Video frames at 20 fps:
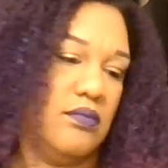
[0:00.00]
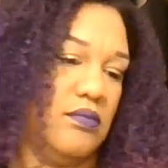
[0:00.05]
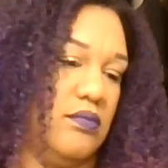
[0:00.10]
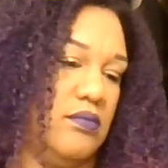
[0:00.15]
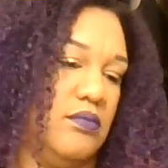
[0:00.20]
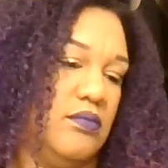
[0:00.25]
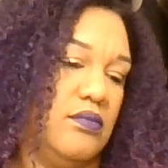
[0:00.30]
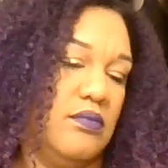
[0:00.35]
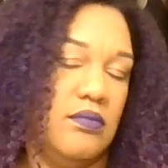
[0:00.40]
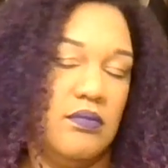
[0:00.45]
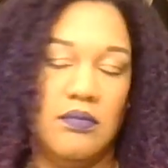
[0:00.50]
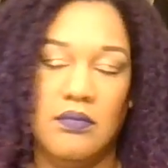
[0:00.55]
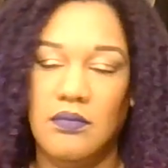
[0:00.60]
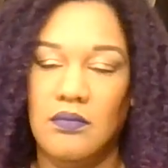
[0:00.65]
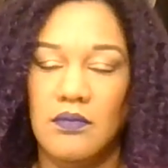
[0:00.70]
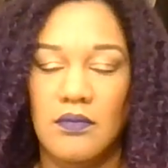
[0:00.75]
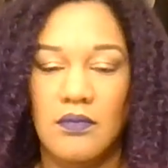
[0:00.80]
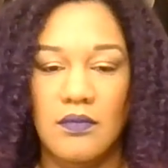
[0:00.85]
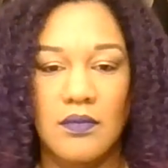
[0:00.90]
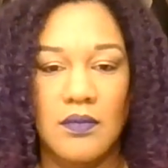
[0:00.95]

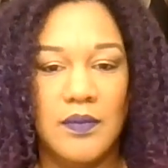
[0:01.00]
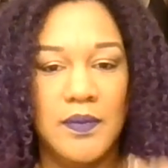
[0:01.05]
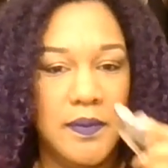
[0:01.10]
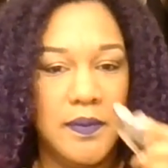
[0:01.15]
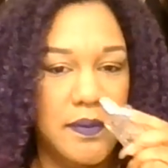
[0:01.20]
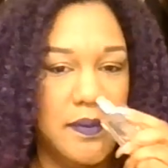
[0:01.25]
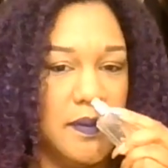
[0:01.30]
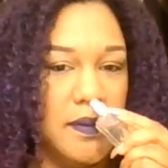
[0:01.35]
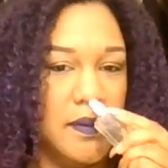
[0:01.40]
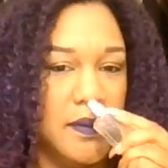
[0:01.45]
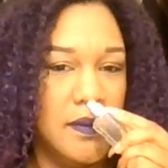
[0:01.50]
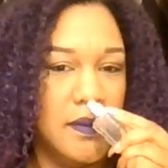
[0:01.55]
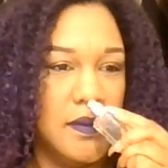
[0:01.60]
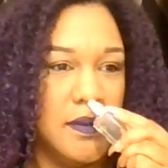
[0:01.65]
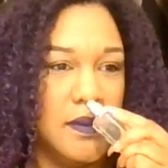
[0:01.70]
[no speech]